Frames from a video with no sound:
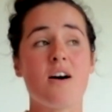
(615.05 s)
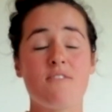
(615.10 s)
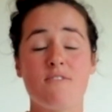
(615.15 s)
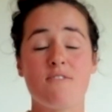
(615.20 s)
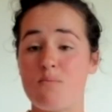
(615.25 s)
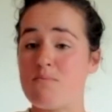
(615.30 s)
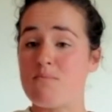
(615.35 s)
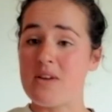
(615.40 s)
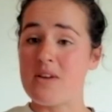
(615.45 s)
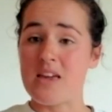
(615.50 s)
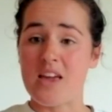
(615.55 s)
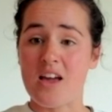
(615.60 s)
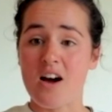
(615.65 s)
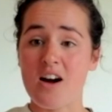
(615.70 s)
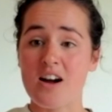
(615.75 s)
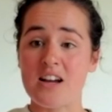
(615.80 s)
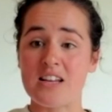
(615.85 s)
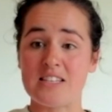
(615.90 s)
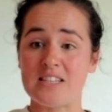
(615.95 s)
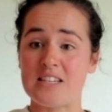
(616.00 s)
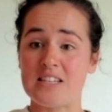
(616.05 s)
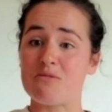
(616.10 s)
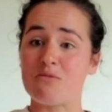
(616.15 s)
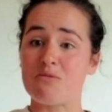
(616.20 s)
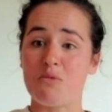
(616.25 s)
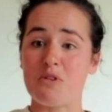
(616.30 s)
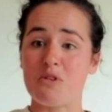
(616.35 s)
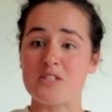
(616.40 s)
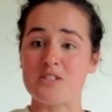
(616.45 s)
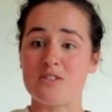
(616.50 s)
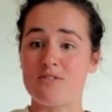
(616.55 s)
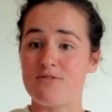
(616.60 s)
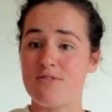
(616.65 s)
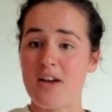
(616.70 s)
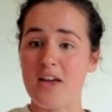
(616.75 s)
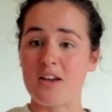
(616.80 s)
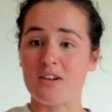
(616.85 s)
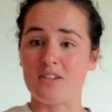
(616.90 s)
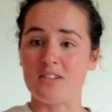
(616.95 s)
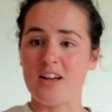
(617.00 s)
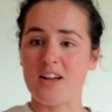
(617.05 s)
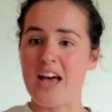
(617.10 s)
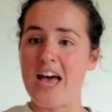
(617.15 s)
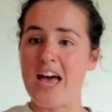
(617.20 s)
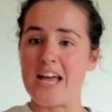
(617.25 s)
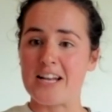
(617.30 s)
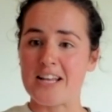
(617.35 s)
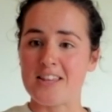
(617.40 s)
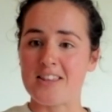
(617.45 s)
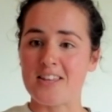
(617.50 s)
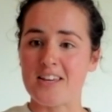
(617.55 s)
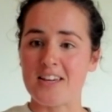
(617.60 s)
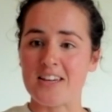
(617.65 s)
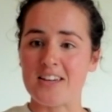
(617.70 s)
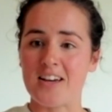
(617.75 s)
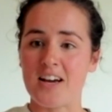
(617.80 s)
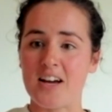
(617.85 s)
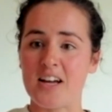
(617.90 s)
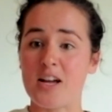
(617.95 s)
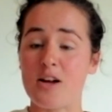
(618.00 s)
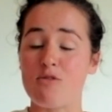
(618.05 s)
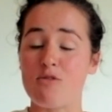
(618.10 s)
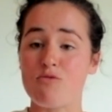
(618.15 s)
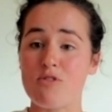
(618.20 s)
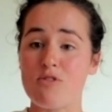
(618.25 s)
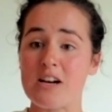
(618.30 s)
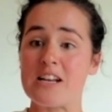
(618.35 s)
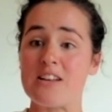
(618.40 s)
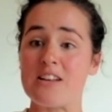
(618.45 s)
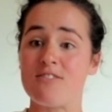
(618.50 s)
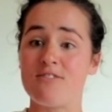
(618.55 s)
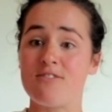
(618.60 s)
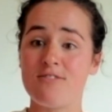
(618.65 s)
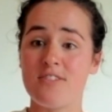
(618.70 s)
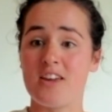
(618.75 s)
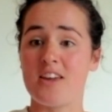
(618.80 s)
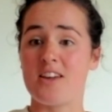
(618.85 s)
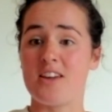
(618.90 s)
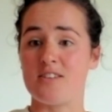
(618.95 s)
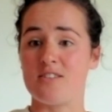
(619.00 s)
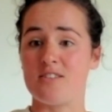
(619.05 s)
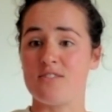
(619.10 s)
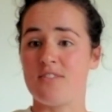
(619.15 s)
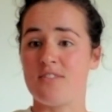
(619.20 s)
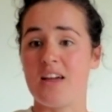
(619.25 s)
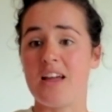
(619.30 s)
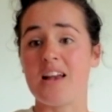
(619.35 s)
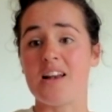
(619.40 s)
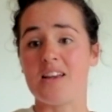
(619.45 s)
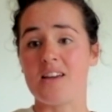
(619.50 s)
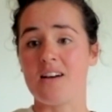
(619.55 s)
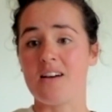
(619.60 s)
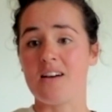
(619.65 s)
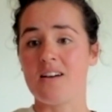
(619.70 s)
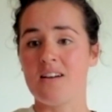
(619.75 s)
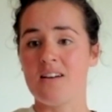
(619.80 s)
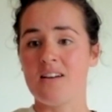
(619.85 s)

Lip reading: for me, I didn't want to fail at anything, and I really feared failure.